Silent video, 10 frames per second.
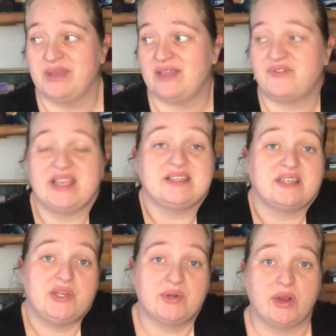If I
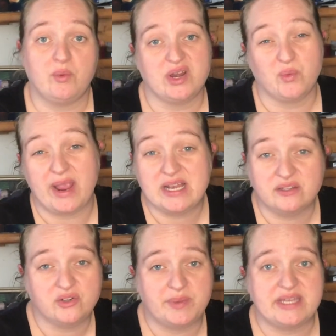continue it, or I want to wait a
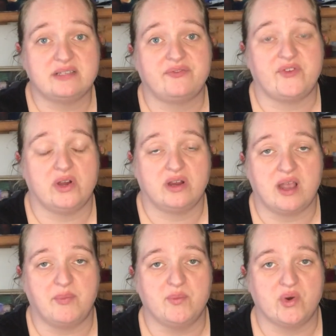little bit for a
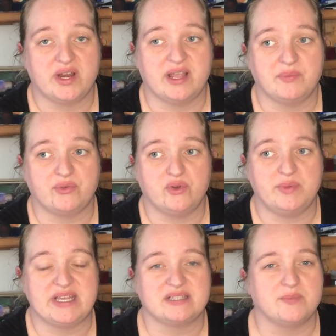couple more to come through,
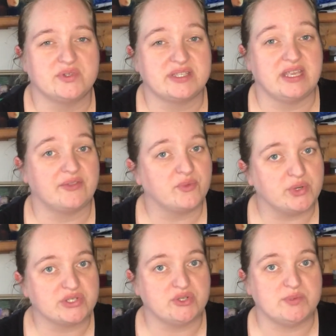because most of the other
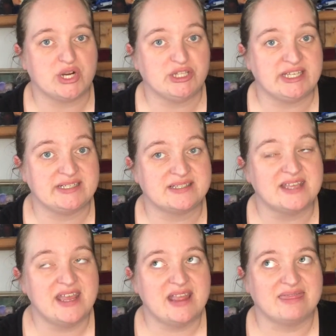BookTube darlings
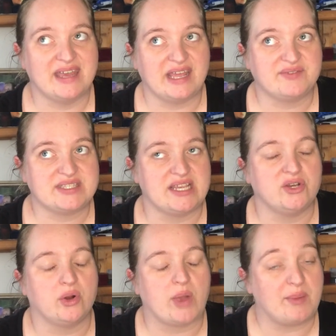that I've
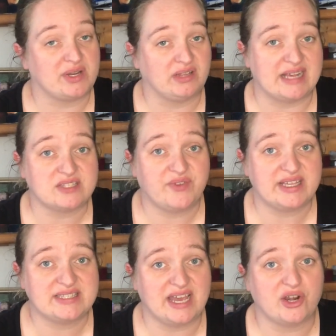seen or I would
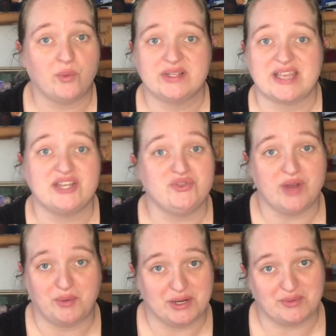classify as that are ones I do
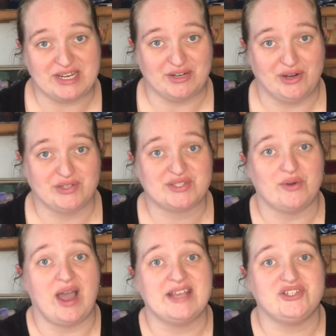not want to read at all.
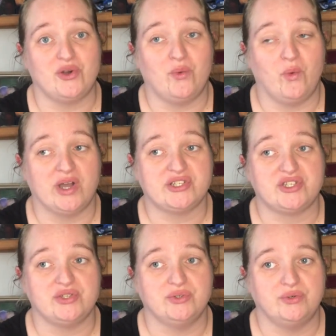So I don't want
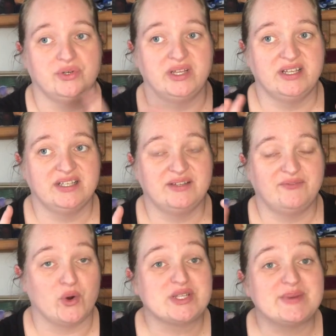to
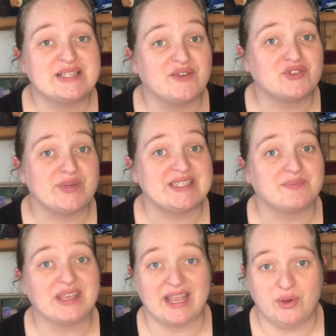force myself to read
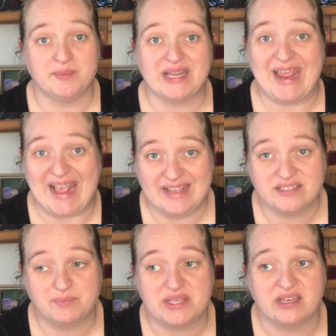something I know I'm going to
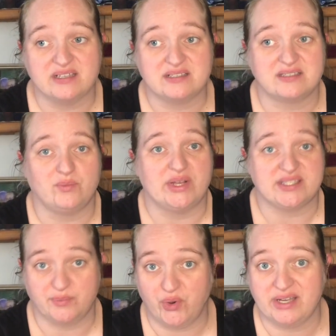hate, because
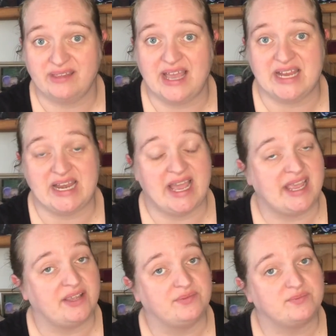what's the point in that? And
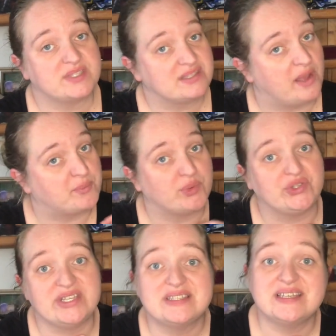I slump
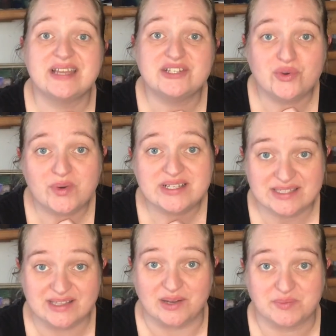real easy and I don't want
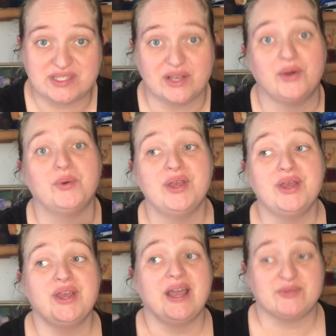to slump. So
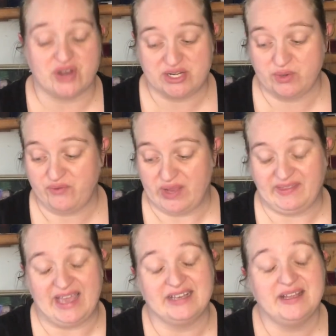I'm trying to avoid
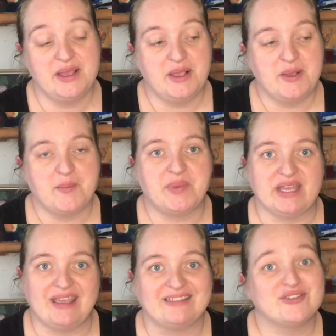that.
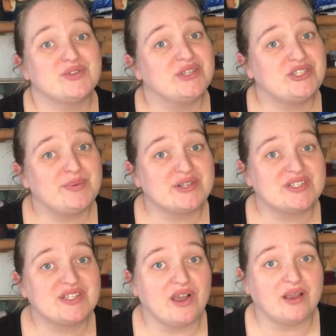But yeah, there's only 2 books
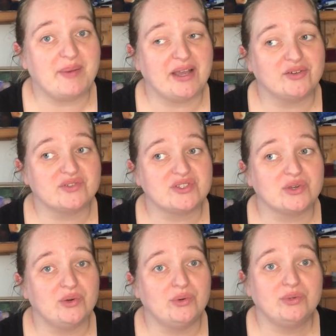to talk about,
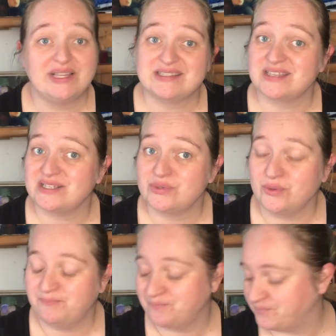so let's get to them.